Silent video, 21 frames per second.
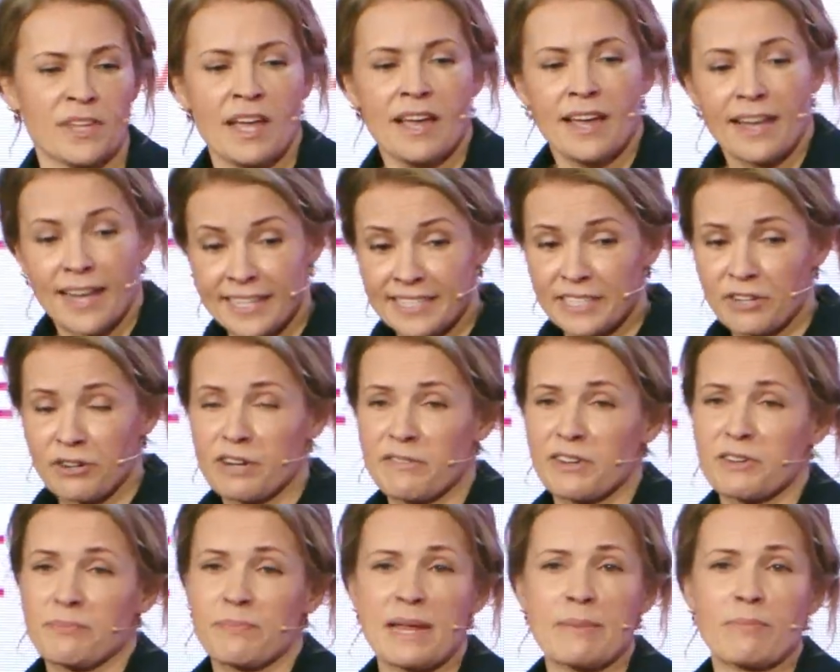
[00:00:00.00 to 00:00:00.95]
category
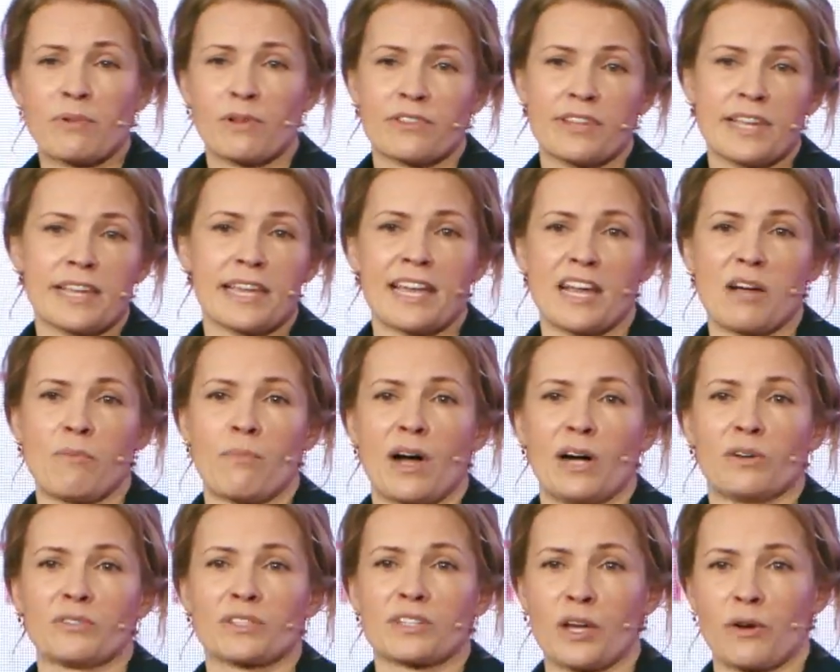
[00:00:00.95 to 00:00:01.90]
with people thinking
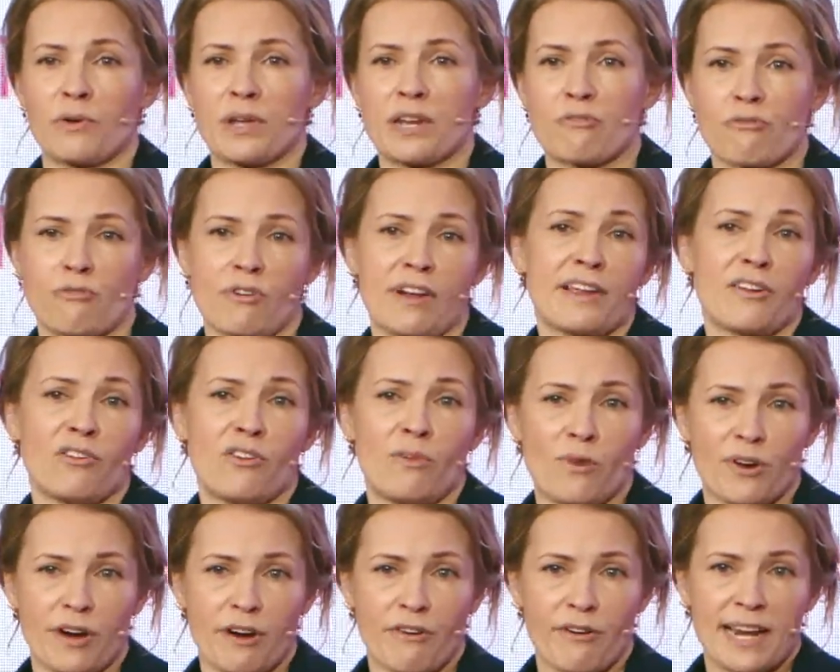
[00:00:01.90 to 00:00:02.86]
about going dry or
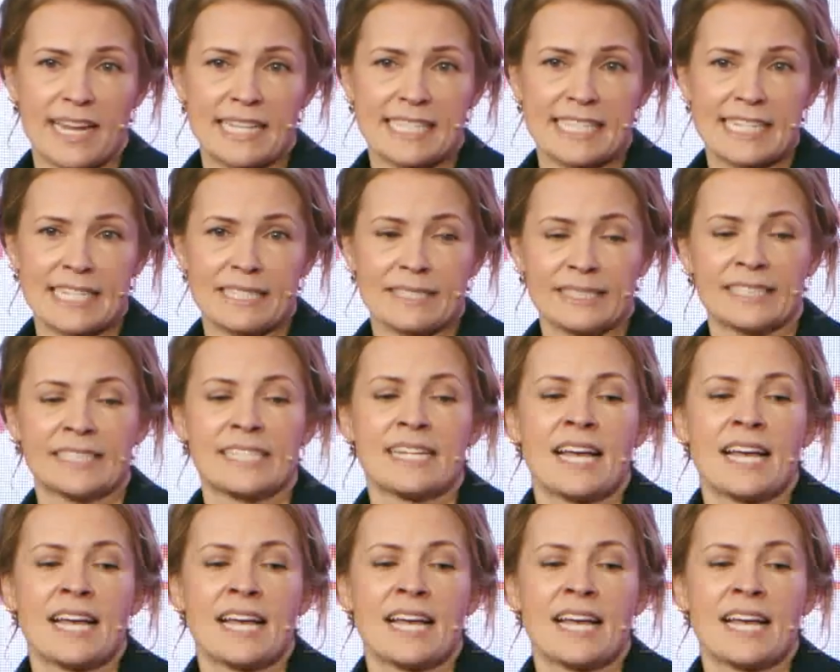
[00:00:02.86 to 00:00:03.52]
moderating.